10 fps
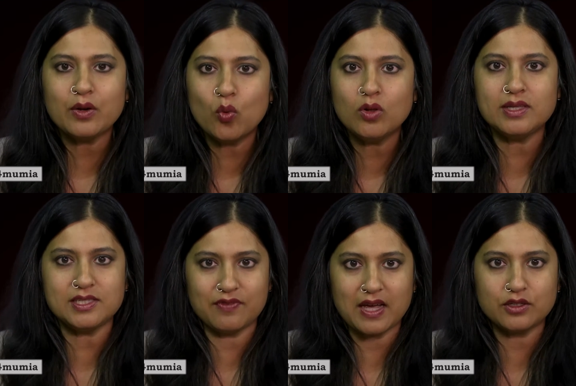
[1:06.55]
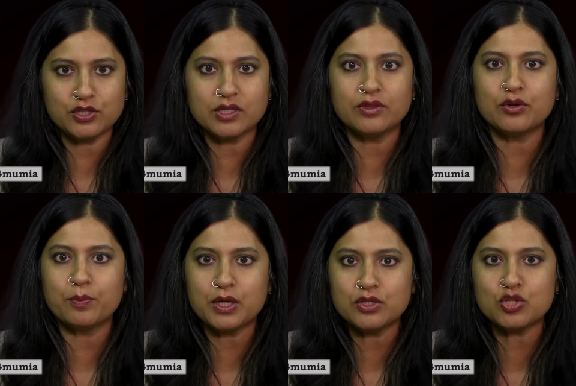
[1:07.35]
all these factors and there
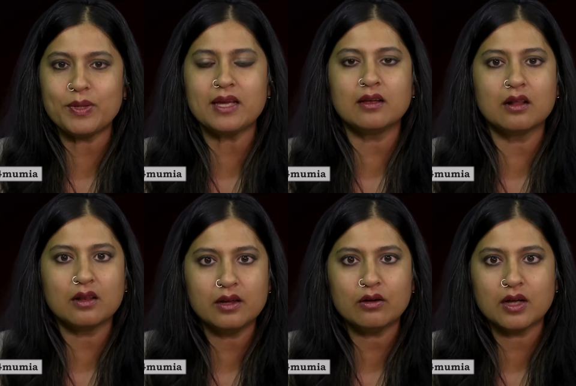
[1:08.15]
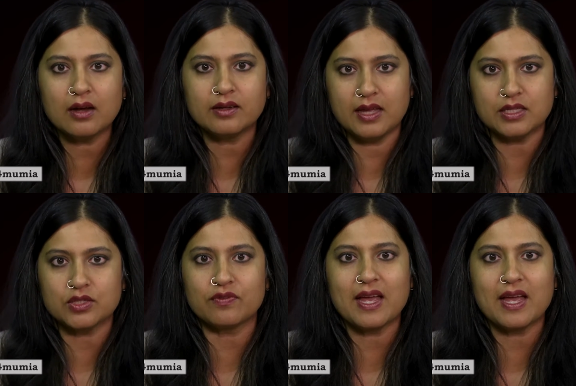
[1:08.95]
appears to be a clear-cut case of